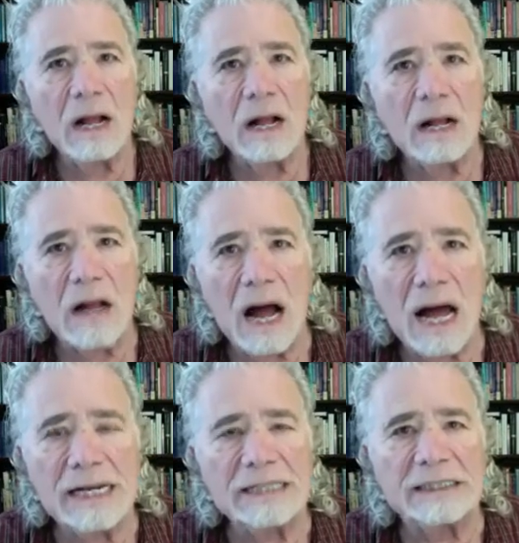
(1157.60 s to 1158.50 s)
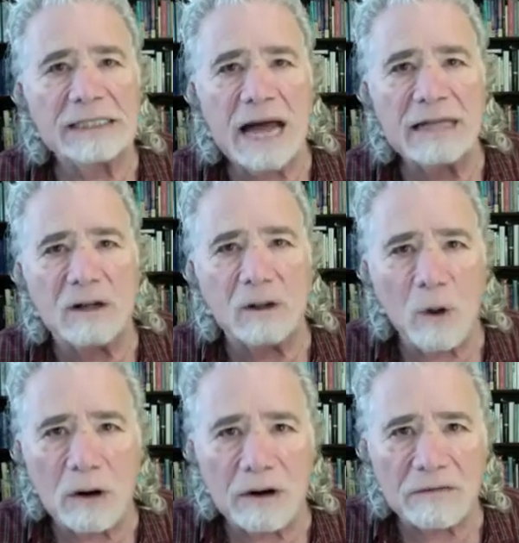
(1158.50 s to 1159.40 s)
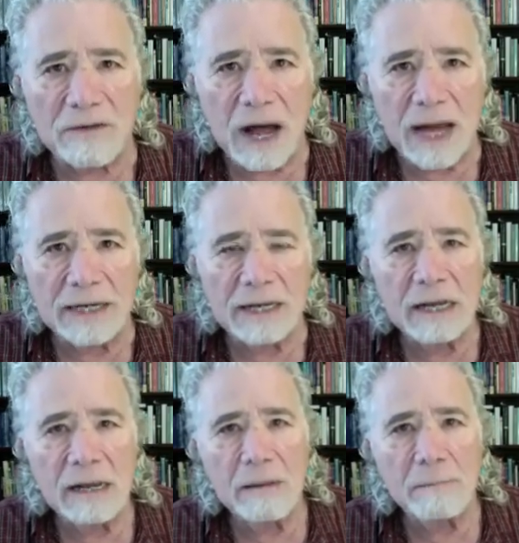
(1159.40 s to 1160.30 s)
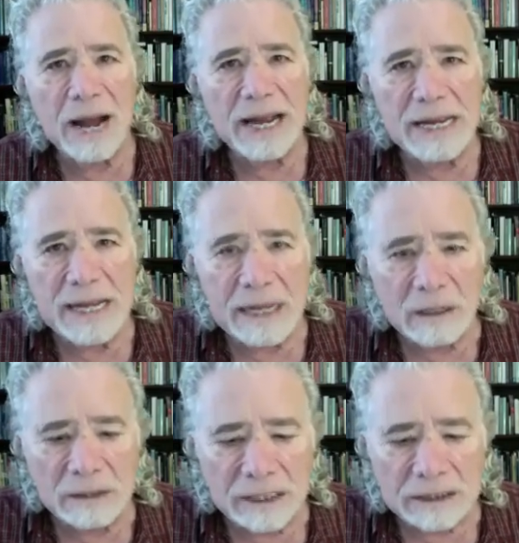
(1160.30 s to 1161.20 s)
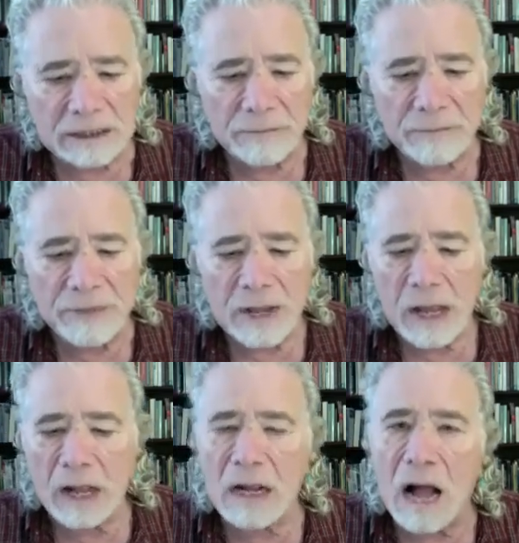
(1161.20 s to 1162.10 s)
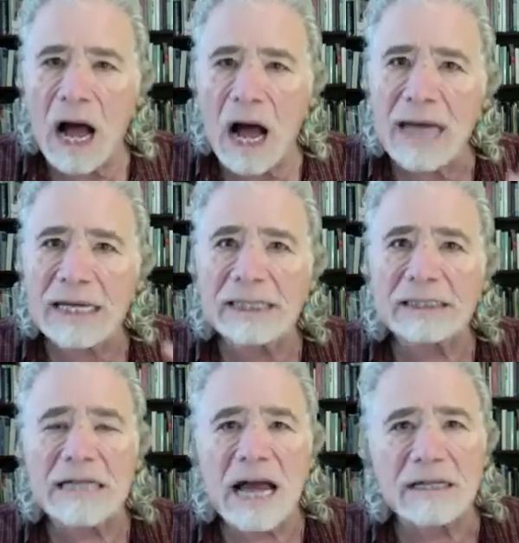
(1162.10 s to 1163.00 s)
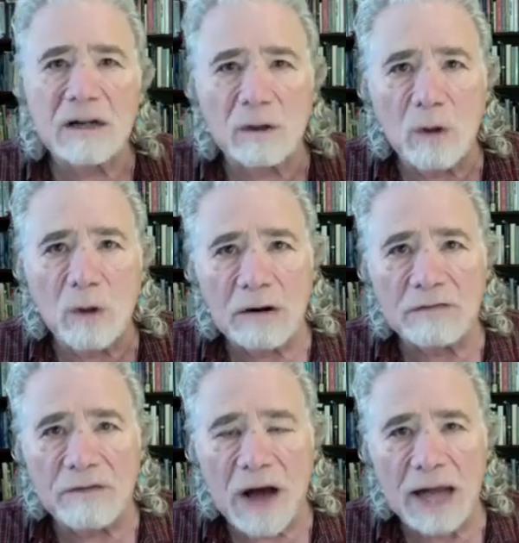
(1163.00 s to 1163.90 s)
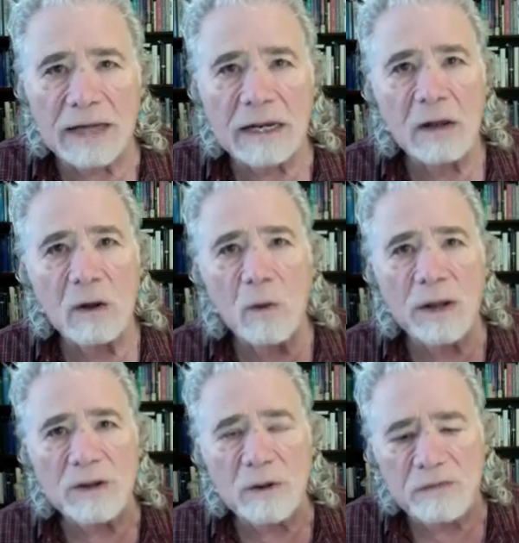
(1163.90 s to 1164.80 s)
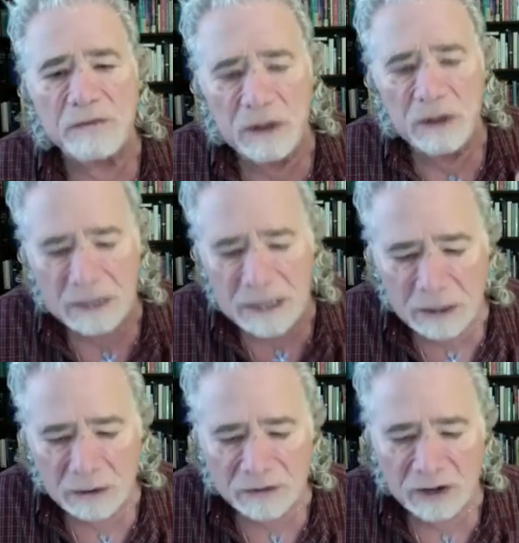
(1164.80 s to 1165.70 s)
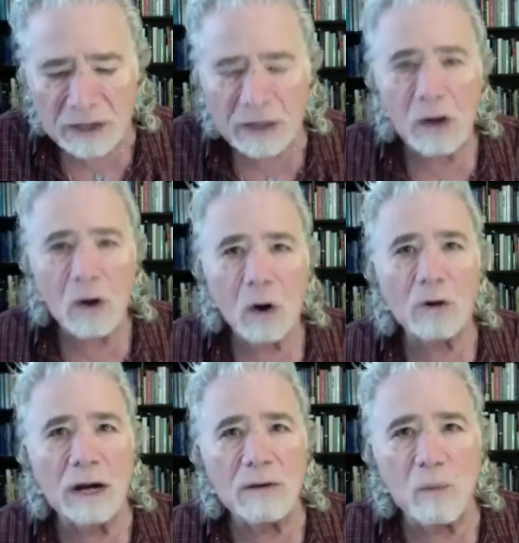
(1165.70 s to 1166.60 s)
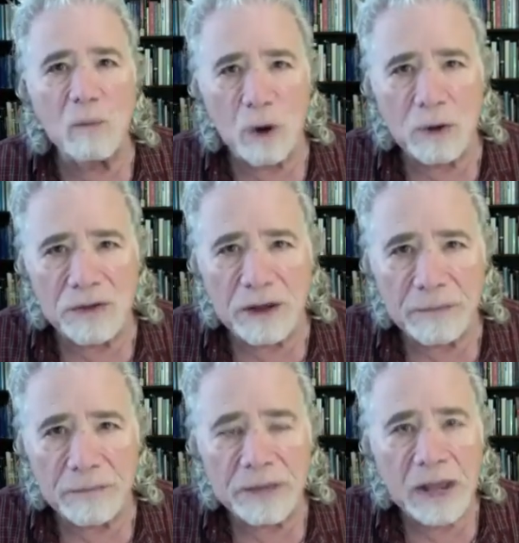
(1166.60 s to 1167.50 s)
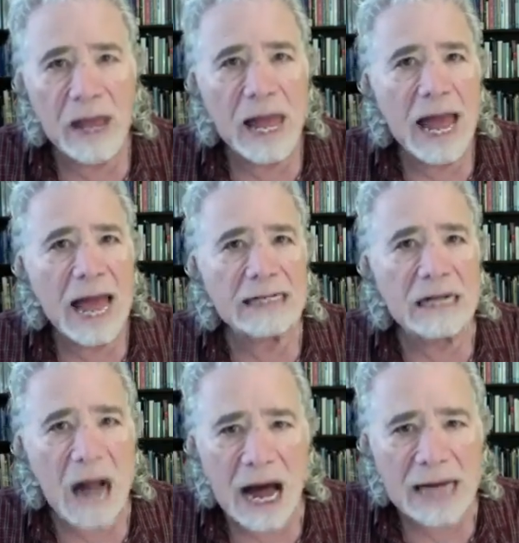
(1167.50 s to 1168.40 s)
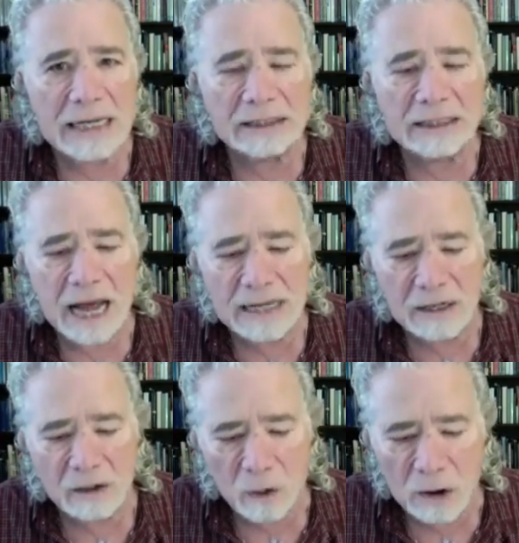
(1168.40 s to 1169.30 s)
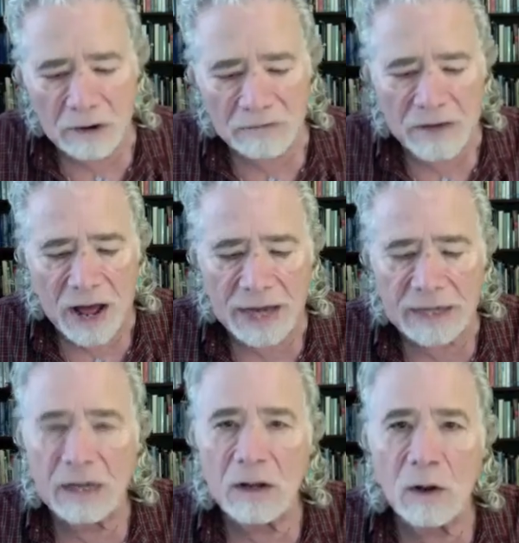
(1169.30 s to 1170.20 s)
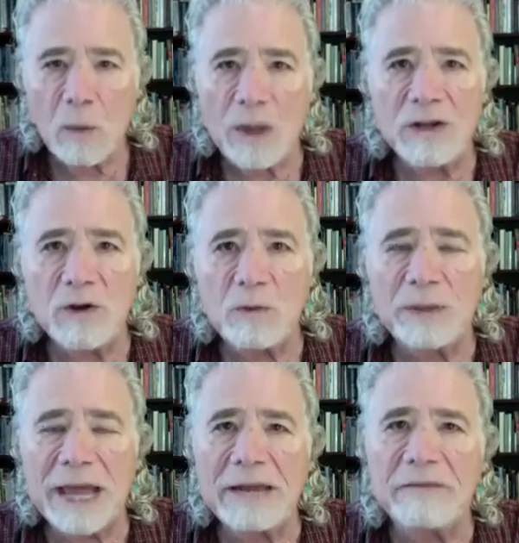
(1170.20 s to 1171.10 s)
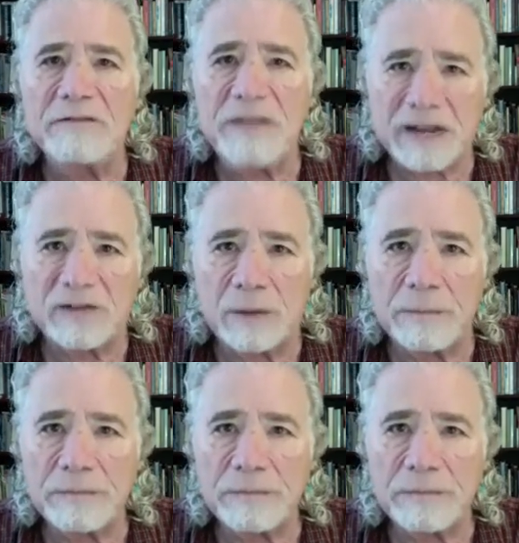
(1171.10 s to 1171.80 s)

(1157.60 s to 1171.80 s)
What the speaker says: God is not glorified by illness. God is not glorified when you feel guilty or unworthy. And God is not glorified when you play victim.